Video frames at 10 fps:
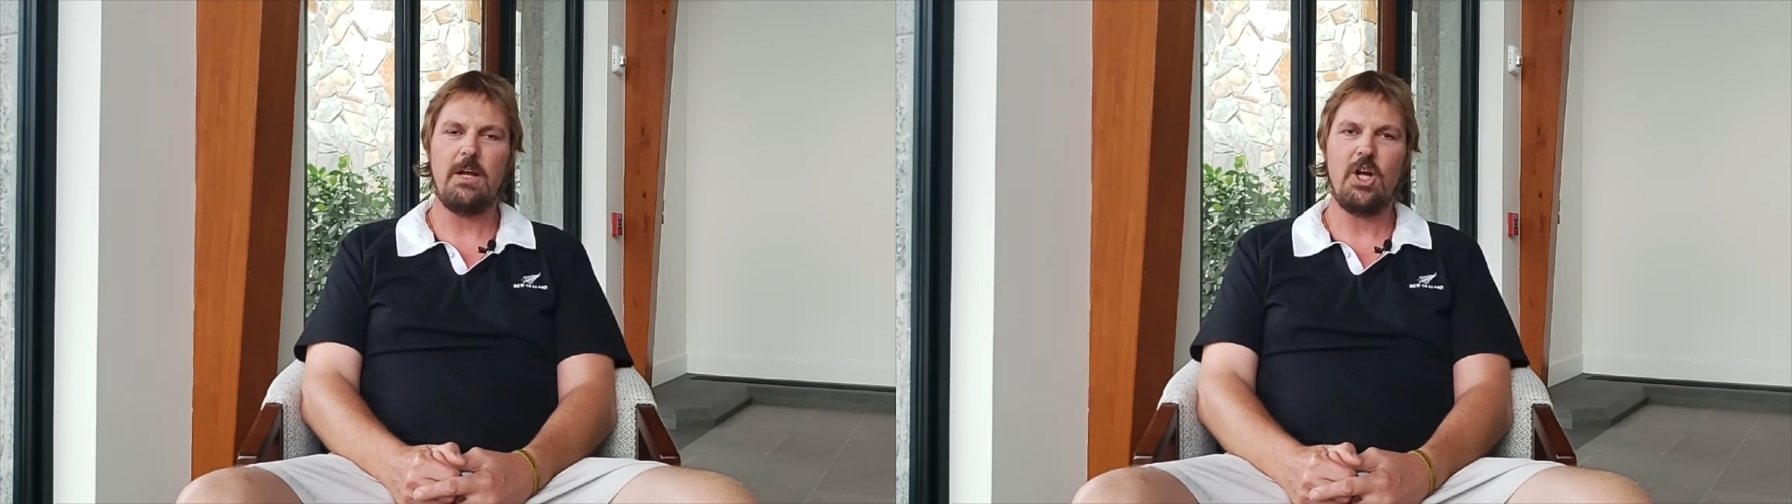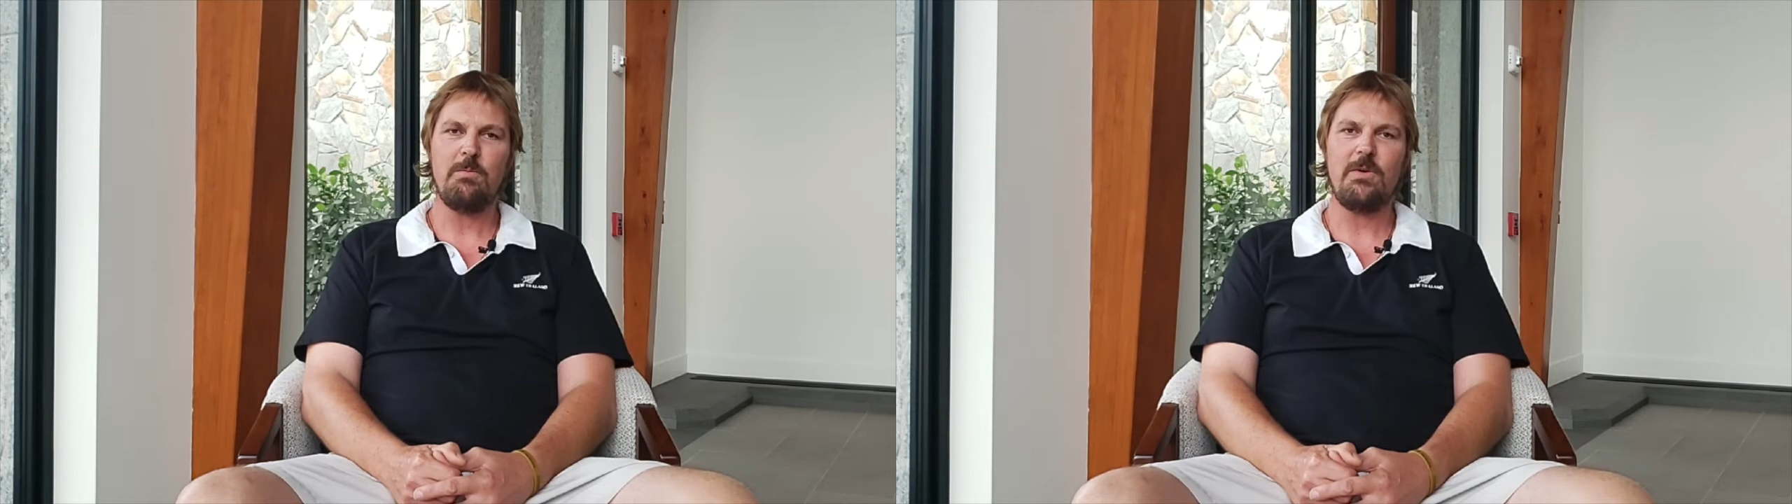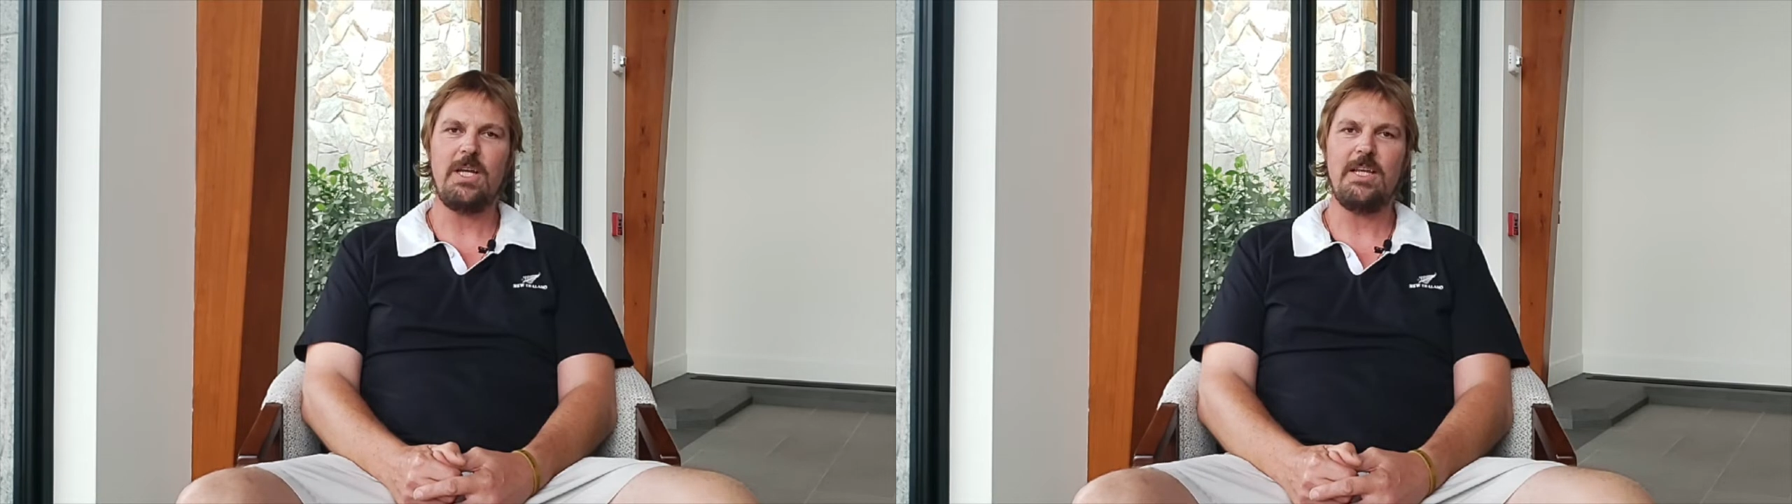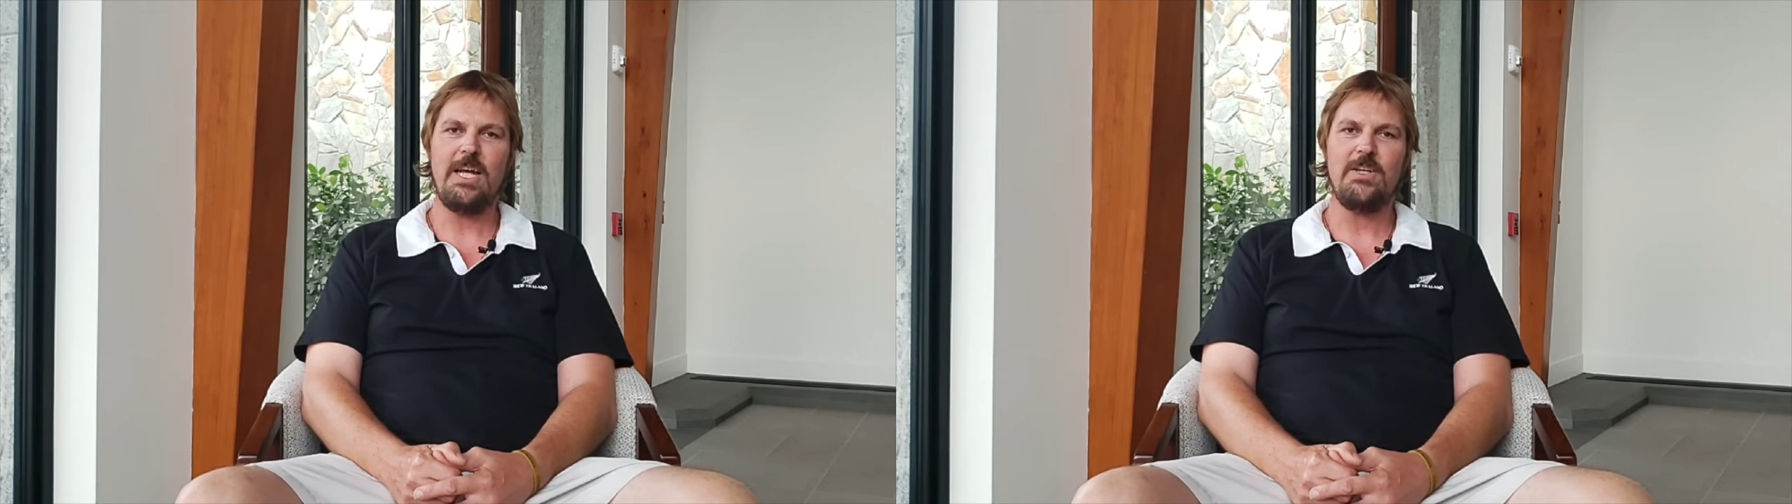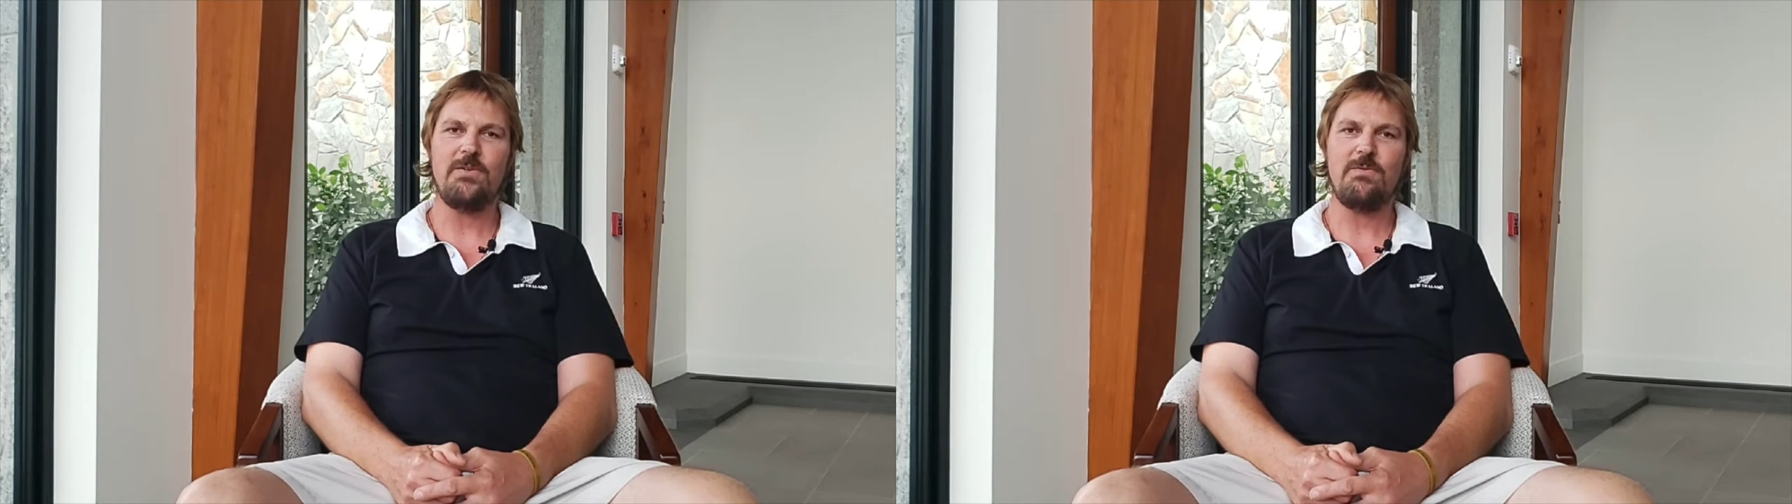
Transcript: home around the age